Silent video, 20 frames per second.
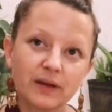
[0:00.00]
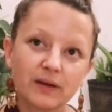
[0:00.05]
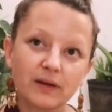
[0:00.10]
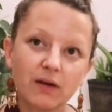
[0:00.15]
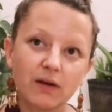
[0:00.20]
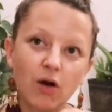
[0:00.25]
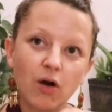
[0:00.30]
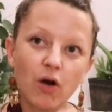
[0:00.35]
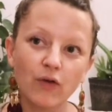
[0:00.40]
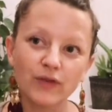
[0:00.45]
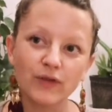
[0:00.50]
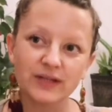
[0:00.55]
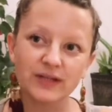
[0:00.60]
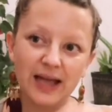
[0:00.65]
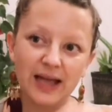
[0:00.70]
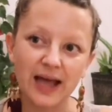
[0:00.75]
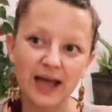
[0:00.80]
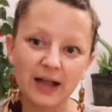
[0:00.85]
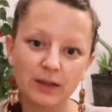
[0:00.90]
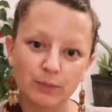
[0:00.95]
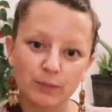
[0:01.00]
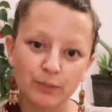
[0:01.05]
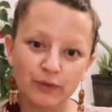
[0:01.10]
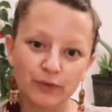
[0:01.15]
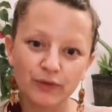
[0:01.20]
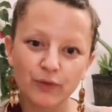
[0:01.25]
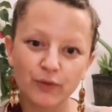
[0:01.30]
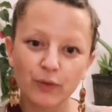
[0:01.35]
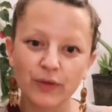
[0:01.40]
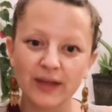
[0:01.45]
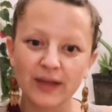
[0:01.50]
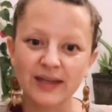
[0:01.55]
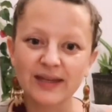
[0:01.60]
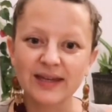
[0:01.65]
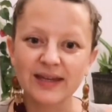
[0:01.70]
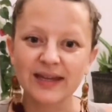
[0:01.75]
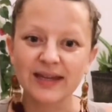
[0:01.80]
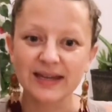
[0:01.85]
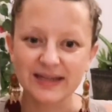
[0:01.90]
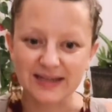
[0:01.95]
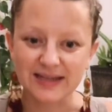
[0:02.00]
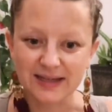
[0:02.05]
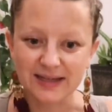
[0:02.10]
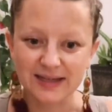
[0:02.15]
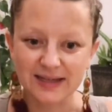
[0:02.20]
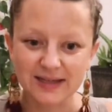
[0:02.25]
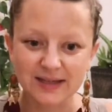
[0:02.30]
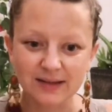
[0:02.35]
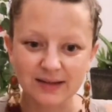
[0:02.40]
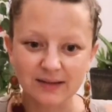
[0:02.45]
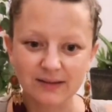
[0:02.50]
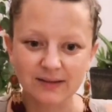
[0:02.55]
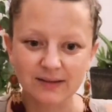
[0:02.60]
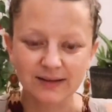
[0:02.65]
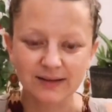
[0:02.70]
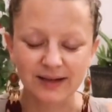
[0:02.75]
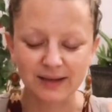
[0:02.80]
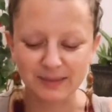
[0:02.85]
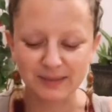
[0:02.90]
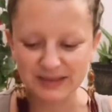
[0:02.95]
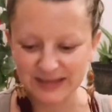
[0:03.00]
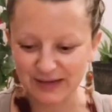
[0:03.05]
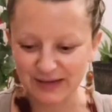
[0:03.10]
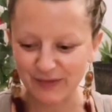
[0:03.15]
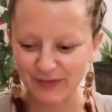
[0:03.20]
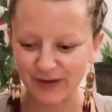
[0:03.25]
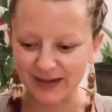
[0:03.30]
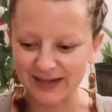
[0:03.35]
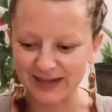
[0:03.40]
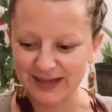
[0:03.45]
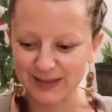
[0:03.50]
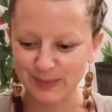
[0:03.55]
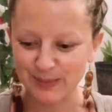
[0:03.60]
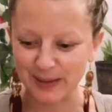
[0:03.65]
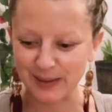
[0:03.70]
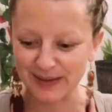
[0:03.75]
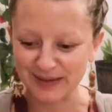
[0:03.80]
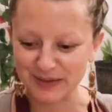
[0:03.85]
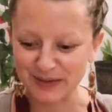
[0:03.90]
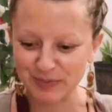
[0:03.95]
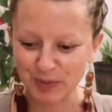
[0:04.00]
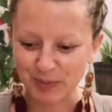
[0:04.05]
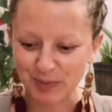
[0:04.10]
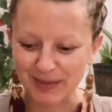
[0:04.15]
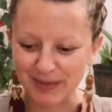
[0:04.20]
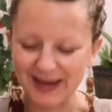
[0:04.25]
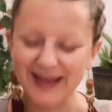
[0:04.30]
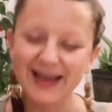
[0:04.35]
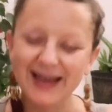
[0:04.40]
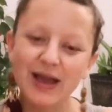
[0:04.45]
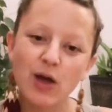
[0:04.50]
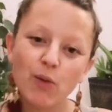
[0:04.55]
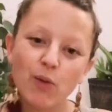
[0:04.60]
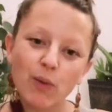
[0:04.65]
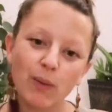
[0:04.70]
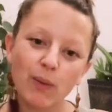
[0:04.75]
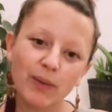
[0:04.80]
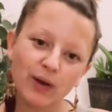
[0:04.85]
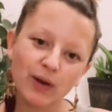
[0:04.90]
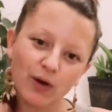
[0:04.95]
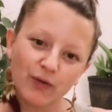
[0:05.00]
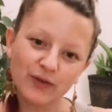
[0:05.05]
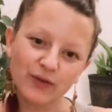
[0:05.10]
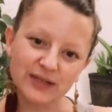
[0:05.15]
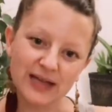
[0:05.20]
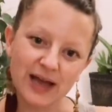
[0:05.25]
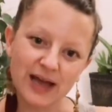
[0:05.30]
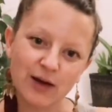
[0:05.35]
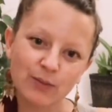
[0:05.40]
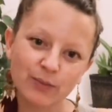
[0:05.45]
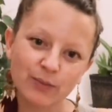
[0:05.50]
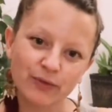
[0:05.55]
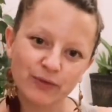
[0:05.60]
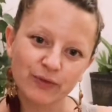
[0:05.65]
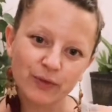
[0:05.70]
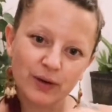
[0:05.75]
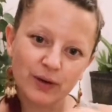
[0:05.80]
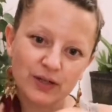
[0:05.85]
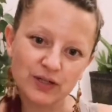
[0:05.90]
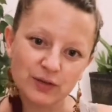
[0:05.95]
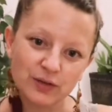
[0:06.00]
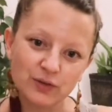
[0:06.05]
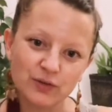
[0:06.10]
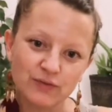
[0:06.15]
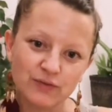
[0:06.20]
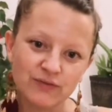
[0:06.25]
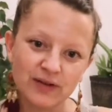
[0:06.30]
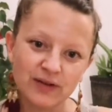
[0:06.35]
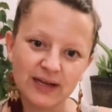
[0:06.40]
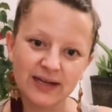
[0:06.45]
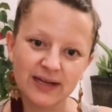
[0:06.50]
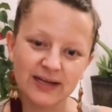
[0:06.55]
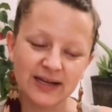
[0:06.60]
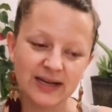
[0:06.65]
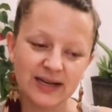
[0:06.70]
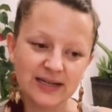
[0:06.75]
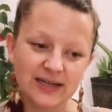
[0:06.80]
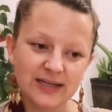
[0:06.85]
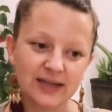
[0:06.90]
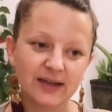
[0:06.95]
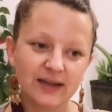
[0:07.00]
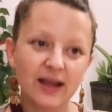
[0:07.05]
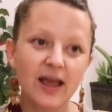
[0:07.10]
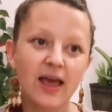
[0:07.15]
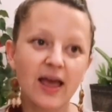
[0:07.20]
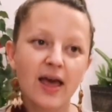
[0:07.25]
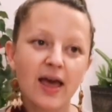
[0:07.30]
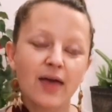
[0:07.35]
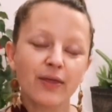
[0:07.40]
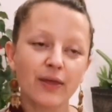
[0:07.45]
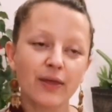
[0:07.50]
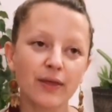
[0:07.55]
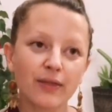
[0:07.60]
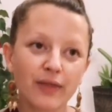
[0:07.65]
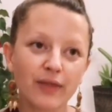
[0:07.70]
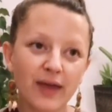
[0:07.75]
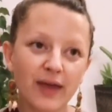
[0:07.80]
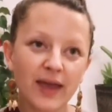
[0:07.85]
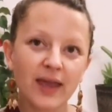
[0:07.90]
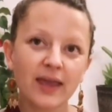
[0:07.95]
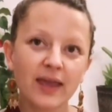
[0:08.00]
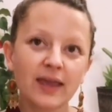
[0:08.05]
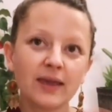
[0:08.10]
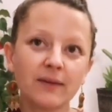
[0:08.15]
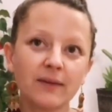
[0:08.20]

offer to help before they need it, now let me see if I can explain this properly. When we offer to help before our children really need it, then they